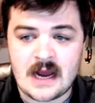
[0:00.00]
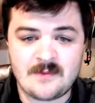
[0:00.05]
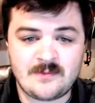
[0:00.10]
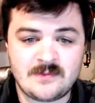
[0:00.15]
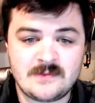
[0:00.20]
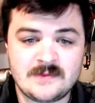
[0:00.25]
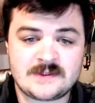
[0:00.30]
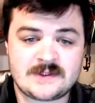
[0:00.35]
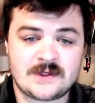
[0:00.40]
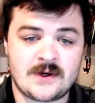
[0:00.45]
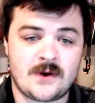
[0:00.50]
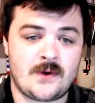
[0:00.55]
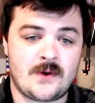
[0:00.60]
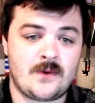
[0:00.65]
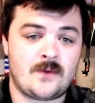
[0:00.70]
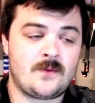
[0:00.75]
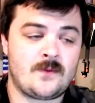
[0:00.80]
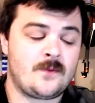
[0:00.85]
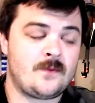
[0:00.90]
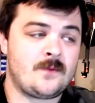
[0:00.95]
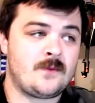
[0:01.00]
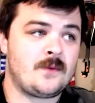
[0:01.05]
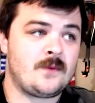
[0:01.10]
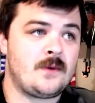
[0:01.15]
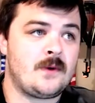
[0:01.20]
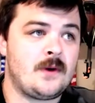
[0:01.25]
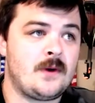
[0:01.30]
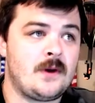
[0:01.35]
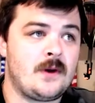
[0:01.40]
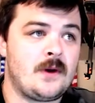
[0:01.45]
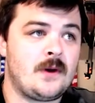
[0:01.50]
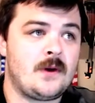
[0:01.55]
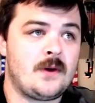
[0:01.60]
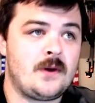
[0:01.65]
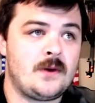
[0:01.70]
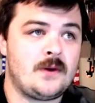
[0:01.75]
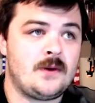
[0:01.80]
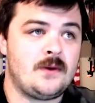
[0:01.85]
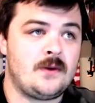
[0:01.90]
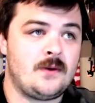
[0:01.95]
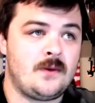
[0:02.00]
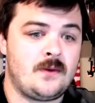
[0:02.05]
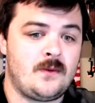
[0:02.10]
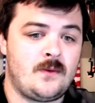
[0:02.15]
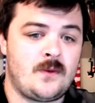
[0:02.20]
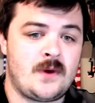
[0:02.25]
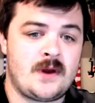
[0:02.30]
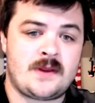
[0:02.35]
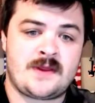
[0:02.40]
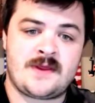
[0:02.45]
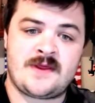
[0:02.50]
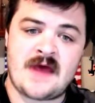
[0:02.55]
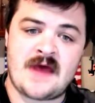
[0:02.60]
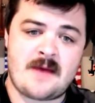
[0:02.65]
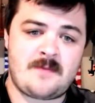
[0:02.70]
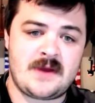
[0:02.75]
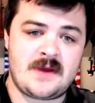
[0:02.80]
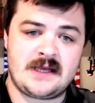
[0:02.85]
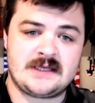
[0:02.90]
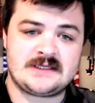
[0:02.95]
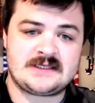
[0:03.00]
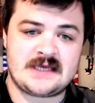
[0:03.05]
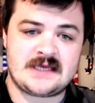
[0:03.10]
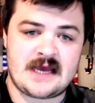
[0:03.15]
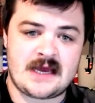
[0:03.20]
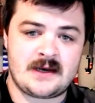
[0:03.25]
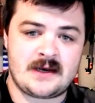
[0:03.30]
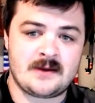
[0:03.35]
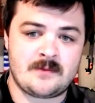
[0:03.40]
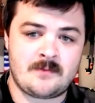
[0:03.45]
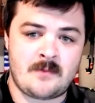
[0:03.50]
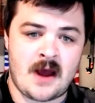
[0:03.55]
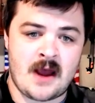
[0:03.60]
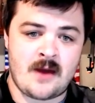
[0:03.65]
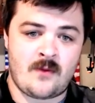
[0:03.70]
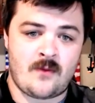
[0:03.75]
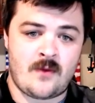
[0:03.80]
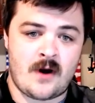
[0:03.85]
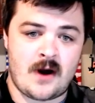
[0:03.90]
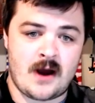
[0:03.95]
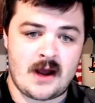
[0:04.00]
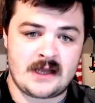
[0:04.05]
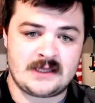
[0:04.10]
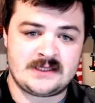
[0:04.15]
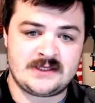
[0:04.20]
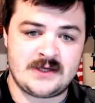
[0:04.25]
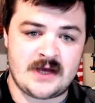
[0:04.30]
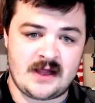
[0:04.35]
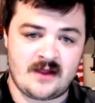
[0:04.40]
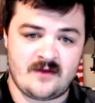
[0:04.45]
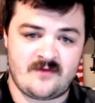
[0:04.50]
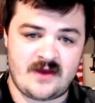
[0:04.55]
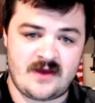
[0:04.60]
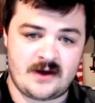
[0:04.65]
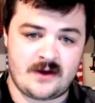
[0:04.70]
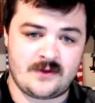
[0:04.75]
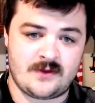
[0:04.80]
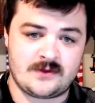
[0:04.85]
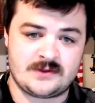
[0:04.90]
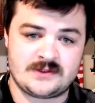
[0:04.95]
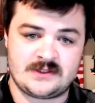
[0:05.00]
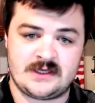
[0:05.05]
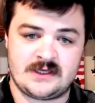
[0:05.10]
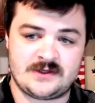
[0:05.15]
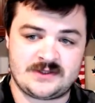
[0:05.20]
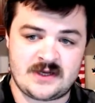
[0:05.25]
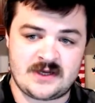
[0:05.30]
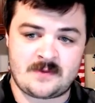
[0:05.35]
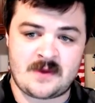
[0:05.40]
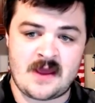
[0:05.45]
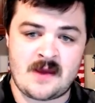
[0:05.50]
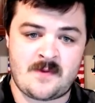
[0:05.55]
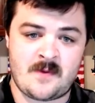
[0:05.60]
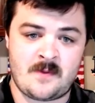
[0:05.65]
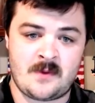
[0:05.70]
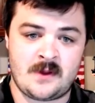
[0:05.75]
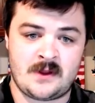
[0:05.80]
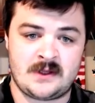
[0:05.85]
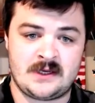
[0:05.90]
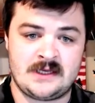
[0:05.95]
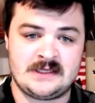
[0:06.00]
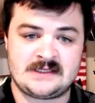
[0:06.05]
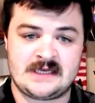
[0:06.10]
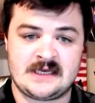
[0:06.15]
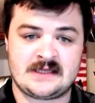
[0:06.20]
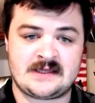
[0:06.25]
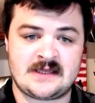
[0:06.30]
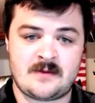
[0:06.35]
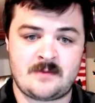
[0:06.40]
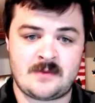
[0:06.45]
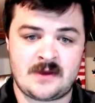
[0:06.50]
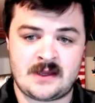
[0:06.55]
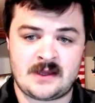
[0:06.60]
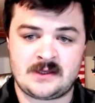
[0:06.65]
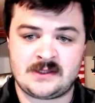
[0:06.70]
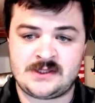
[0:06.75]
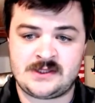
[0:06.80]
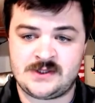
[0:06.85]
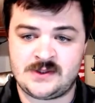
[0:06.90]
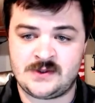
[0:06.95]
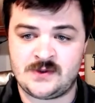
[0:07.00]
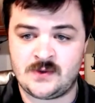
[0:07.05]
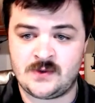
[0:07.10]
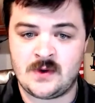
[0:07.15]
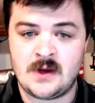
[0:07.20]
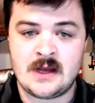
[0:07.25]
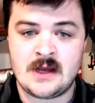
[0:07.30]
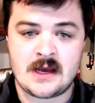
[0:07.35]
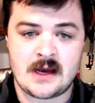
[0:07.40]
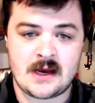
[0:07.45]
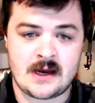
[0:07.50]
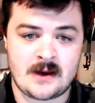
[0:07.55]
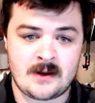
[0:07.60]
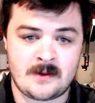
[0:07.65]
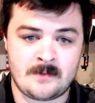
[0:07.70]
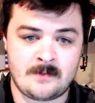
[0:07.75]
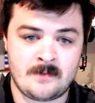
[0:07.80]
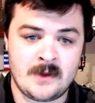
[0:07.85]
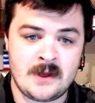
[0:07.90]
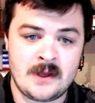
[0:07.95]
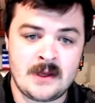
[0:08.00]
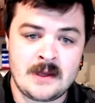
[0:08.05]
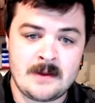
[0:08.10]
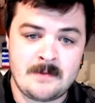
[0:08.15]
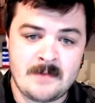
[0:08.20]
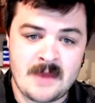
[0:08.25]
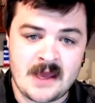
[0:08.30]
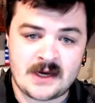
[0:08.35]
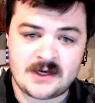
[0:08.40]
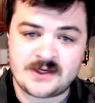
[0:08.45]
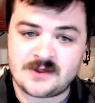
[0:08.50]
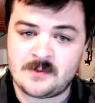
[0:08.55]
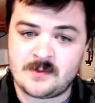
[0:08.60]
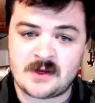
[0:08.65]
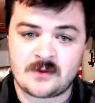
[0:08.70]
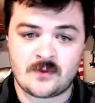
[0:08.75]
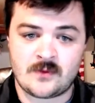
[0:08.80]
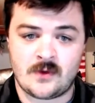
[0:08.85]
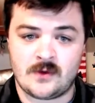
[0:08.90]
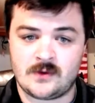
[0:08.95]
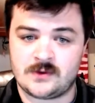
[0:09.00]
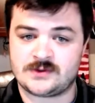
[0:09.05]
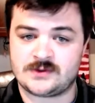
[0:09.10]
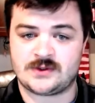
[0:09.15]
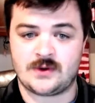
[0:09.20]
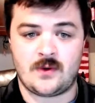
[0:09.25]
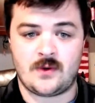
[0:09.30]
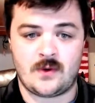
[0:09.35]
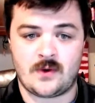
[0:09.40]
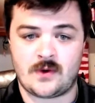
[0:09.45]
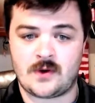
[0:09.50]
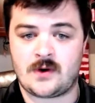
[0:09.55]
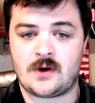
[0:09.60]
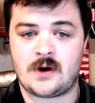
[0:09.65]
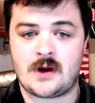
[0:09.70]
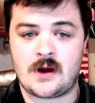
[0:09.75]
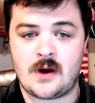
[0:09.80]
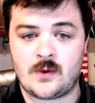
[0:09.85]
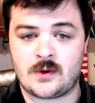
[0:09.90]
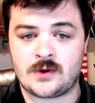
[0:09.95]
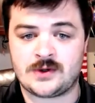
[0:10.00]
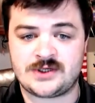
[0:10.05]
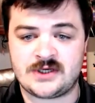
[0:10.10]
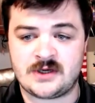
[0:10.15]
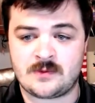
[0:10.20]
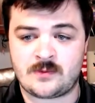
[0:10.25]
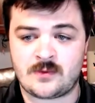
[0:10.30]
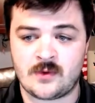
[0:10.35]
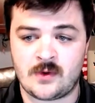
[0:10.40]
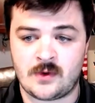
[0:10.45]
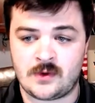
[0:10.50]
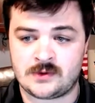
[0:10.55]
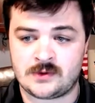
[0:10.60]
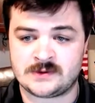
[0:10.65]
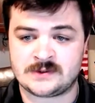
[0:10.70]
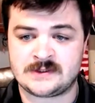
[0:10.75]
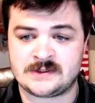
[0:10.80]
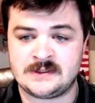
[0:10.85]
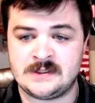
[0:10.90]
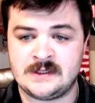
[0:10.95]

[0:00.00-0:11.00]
So with that being said, my why to elevate others' leadership capabilities, get them into management roles or ownership roles.